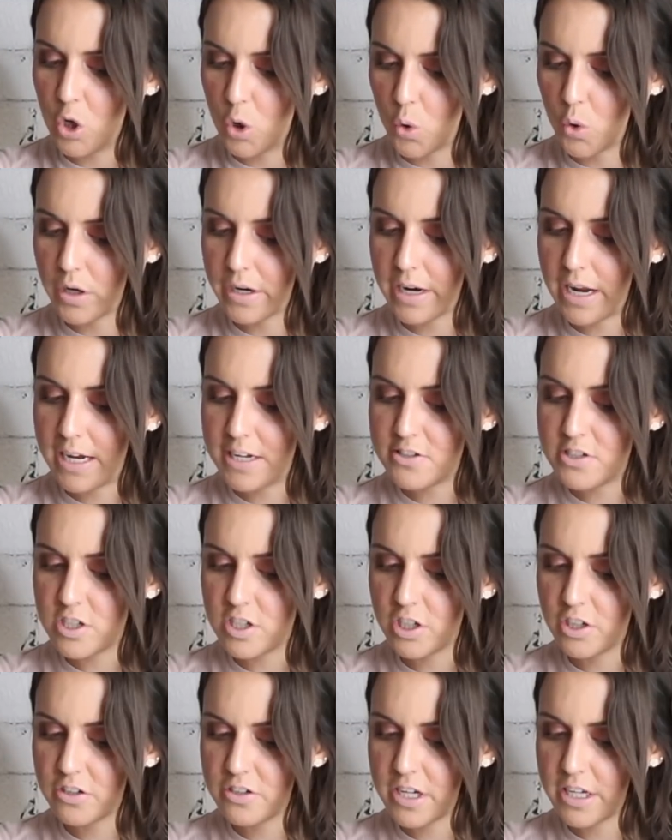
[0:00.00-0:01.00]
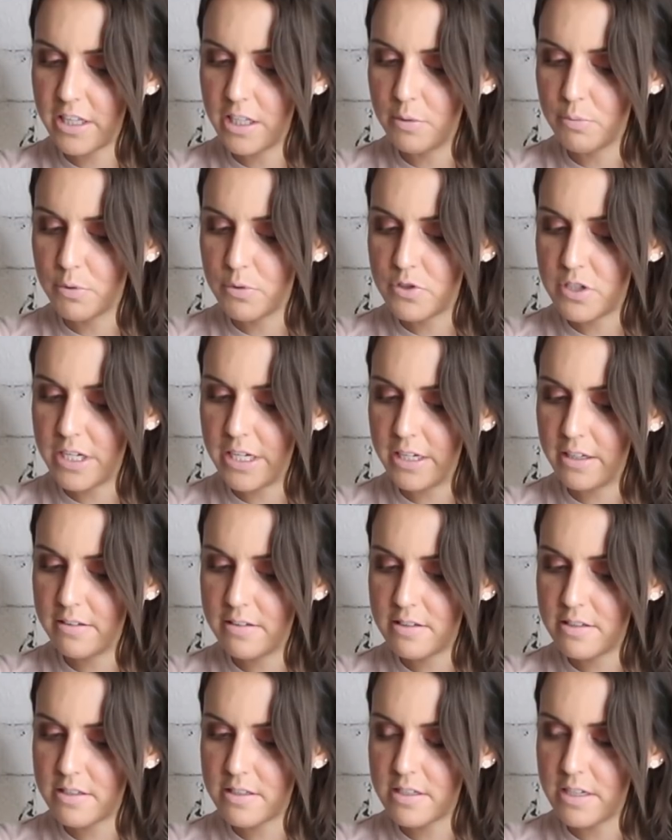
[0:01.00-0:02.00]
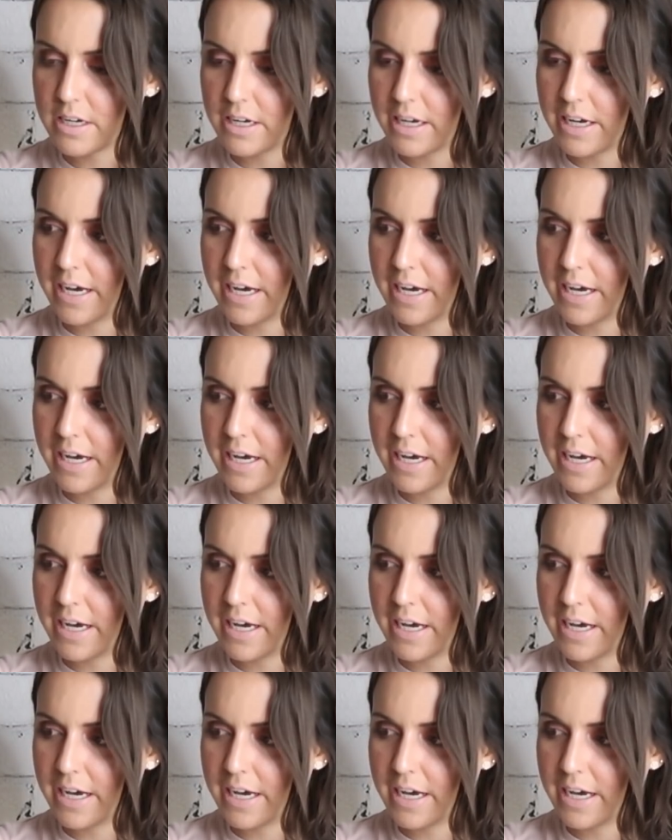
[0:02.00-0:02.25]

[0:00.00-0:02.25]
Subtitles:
Organizing your daily routines